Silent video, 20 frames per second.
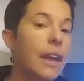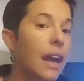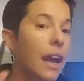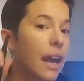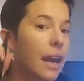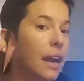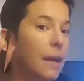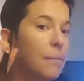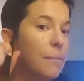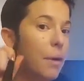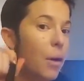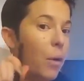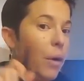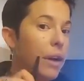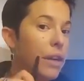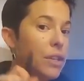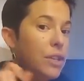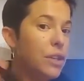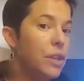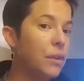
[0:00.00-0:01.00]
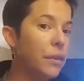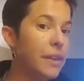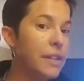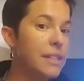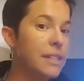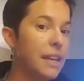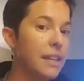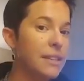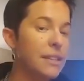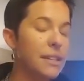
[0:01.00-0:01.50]
And I'm going to the
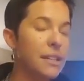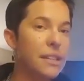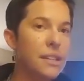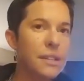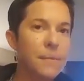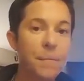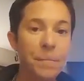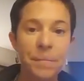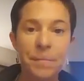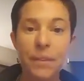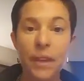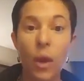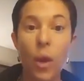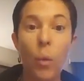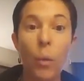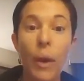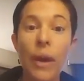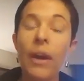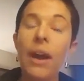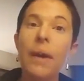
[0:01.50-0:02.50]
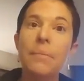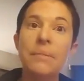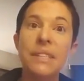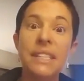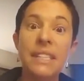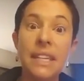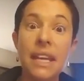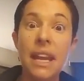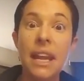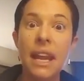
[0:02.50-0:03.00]
recesses. Where I'm
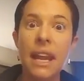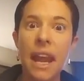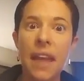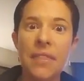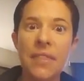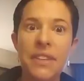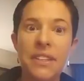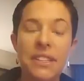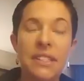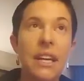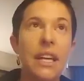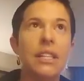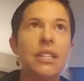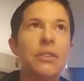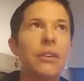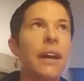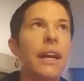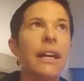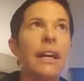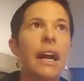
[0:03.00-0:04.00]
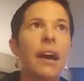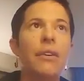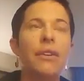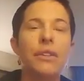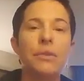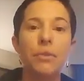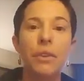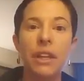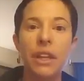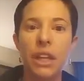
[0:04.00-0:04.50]
sitting at this desk right now
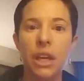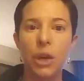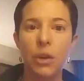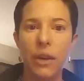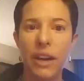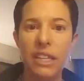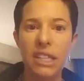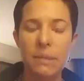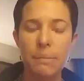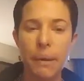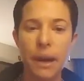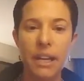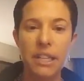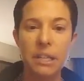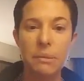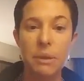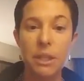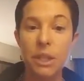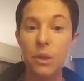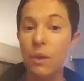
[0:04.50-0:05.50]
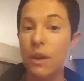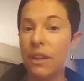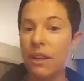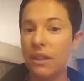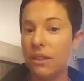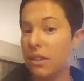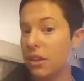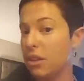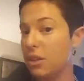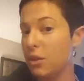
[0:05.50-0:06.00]
is really a great spot to be doing
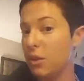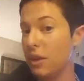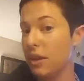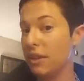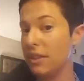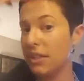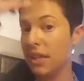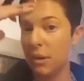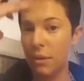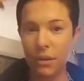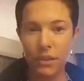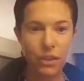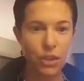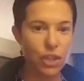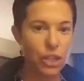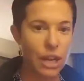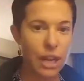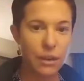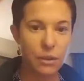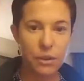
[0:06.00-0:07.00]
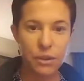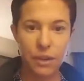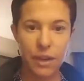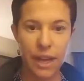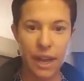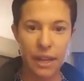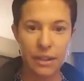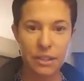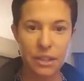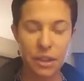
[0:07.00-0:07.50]
this, because you can see where the shadows are
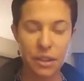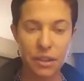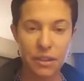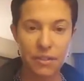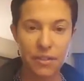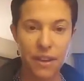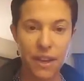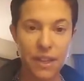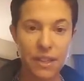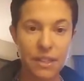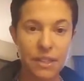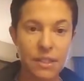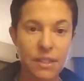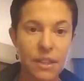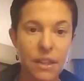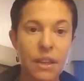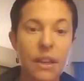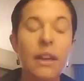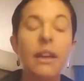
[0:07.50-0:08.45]
cast on the face.